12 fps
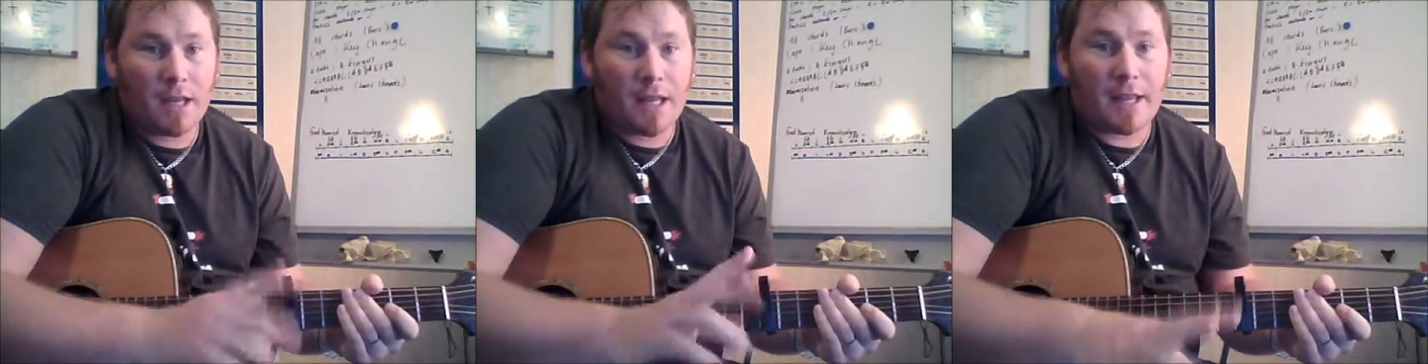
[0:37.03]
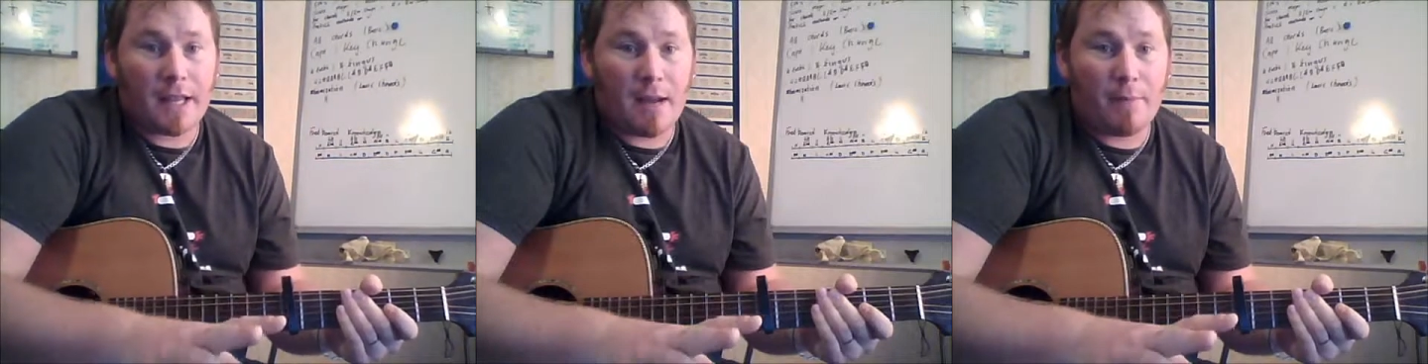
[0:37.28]

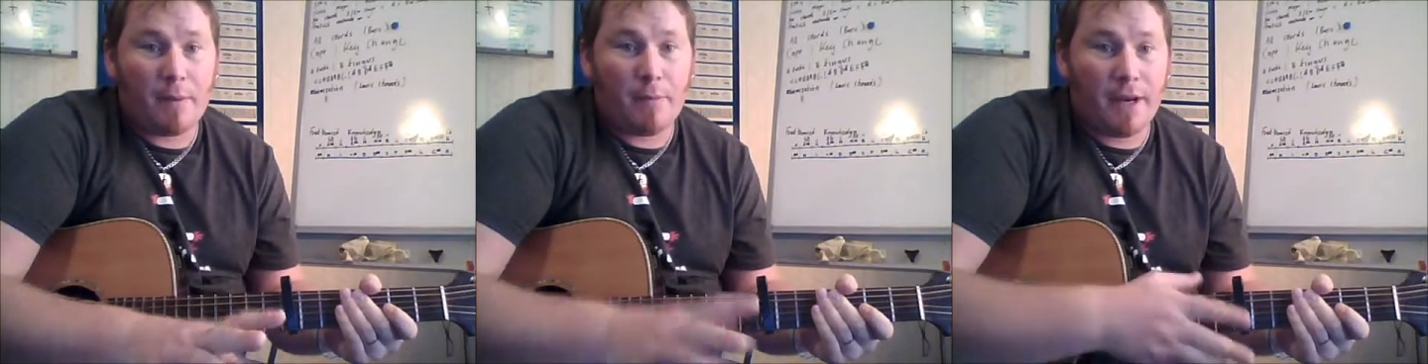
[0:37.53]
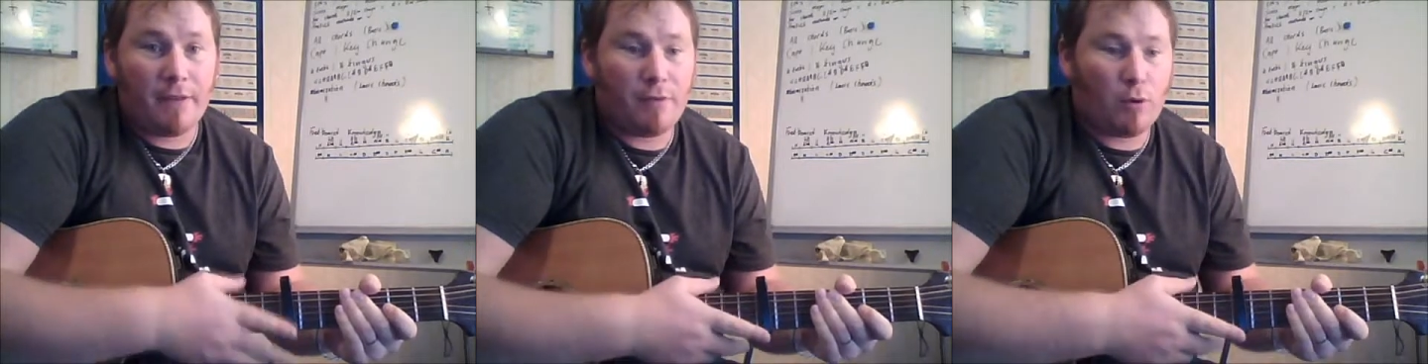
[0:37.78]
They come in
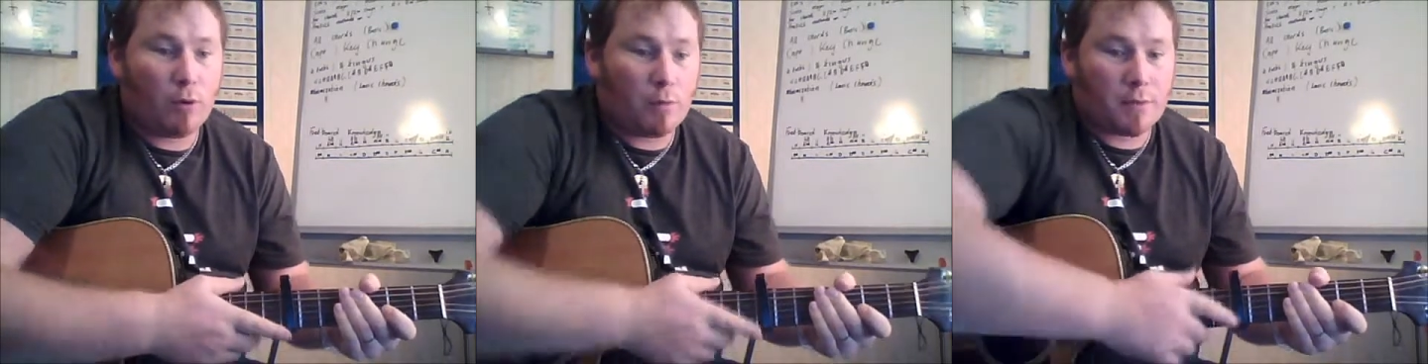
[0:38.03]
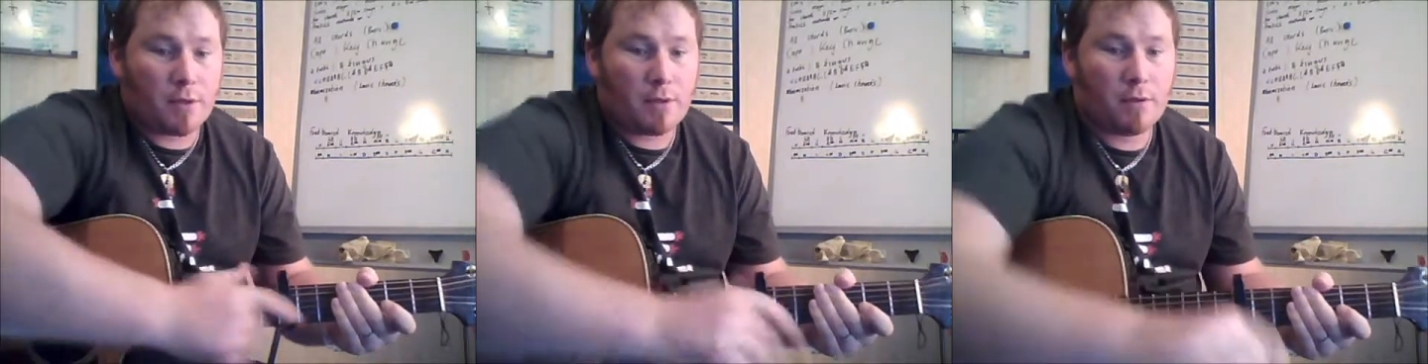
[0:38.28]
many
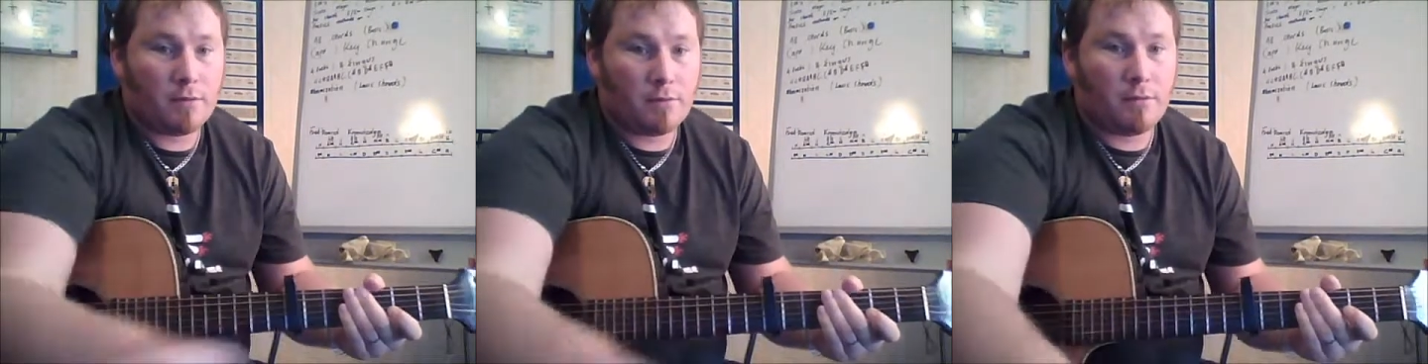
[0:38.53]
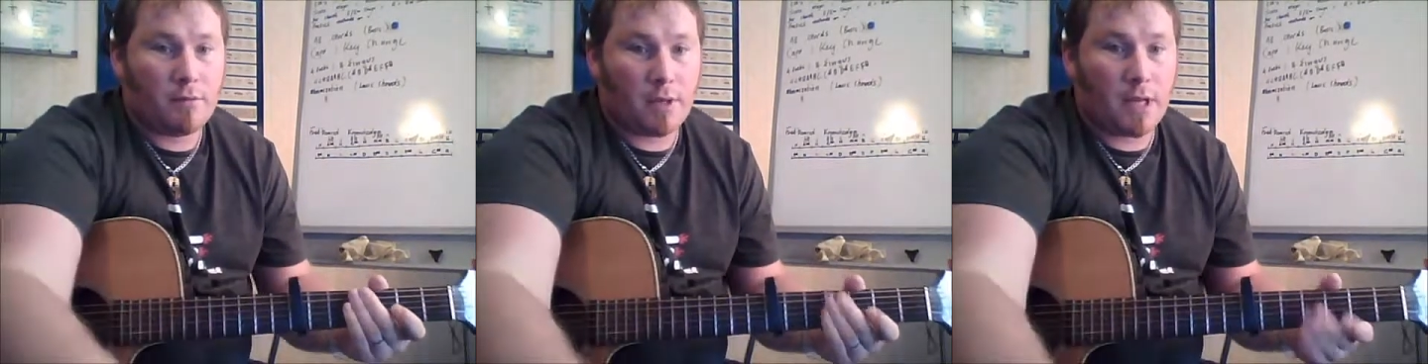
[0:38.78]
forms.
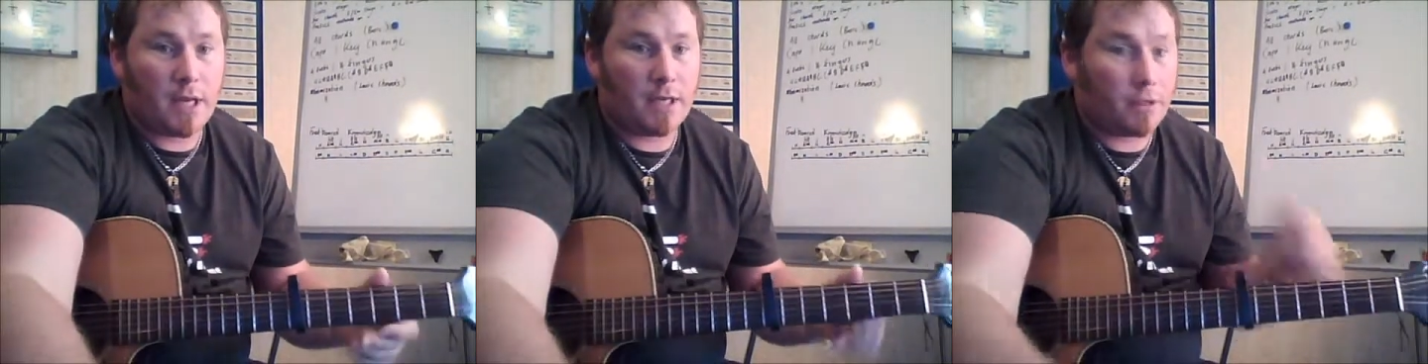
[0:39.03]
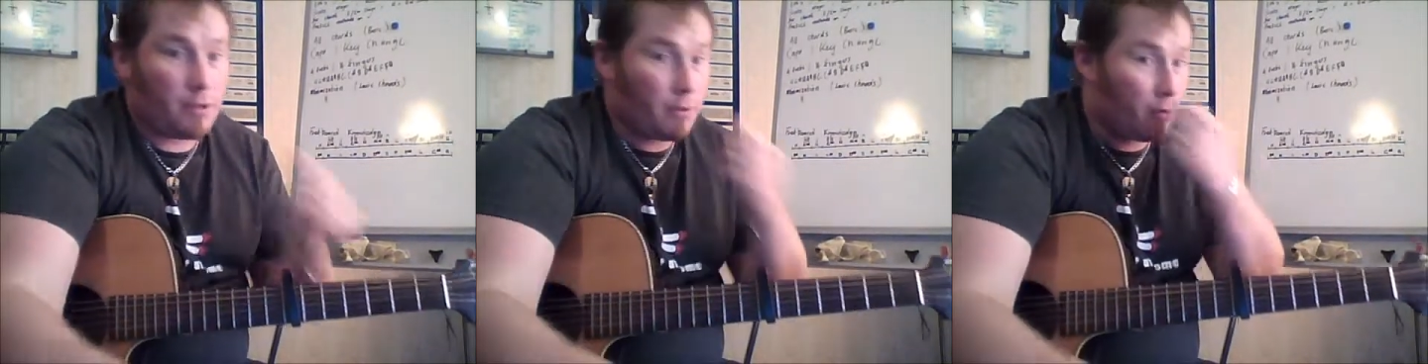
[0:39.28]
These are
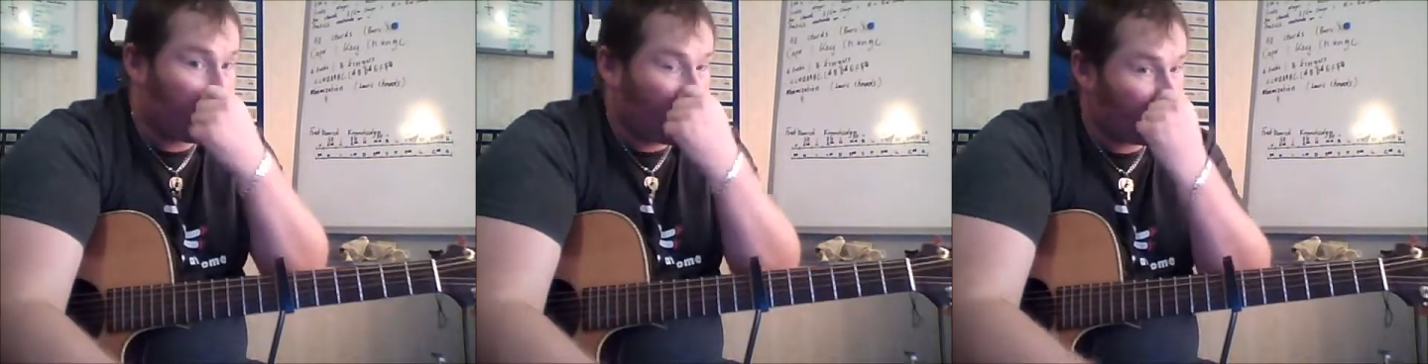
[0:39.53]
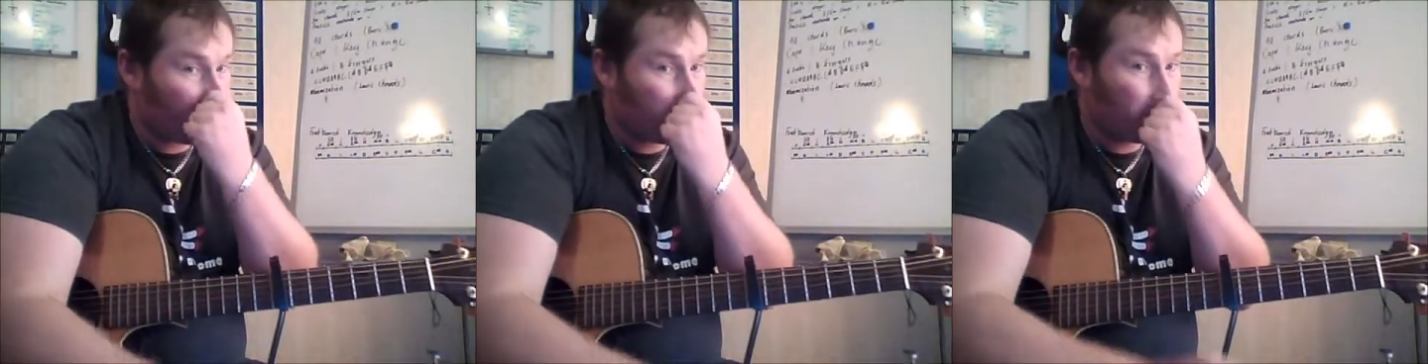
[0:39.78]
two of the
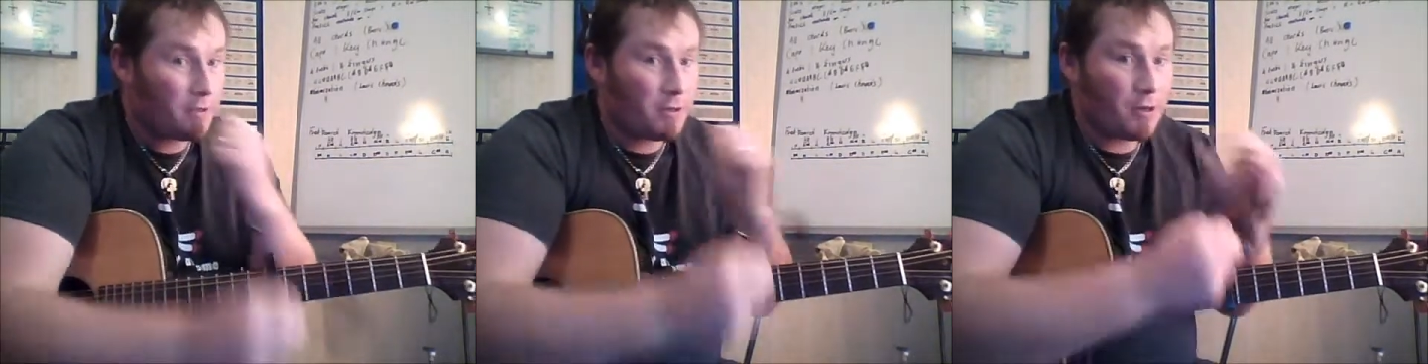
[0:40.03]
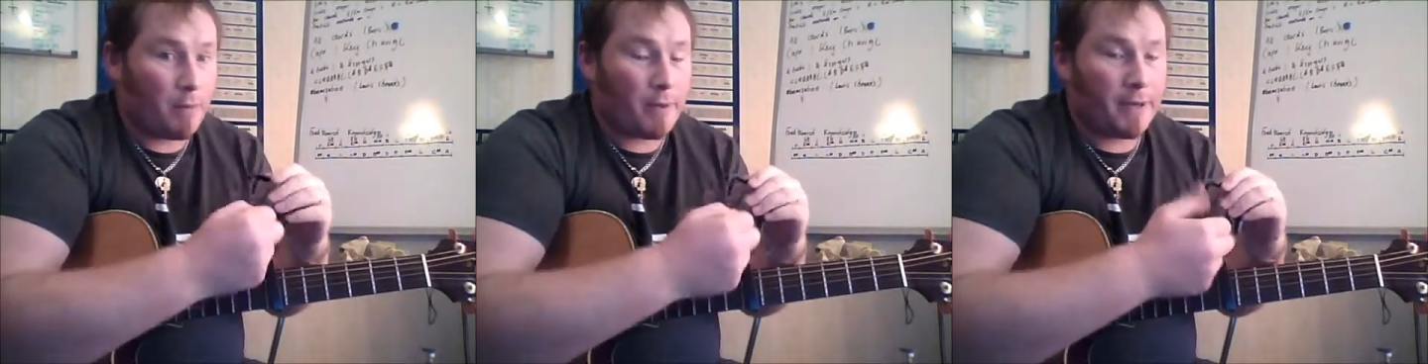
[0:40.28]
most
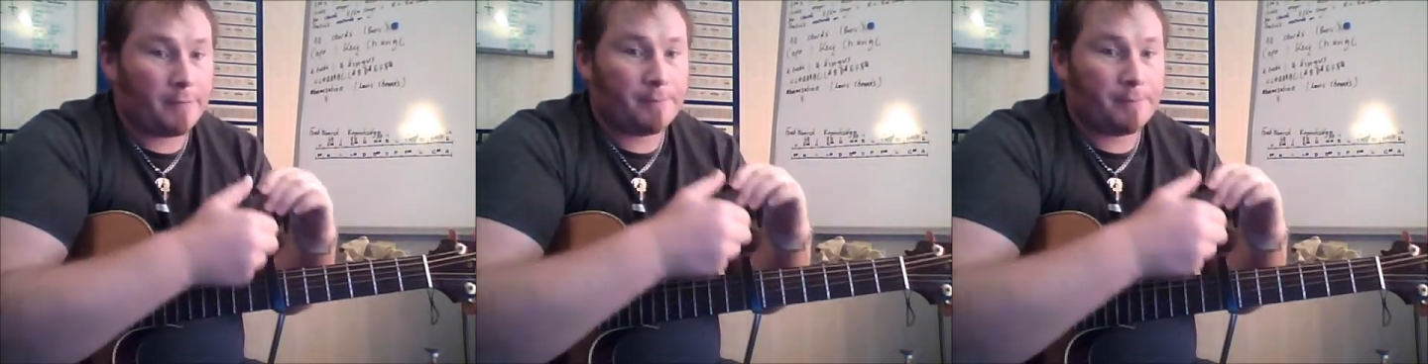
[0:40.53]
common.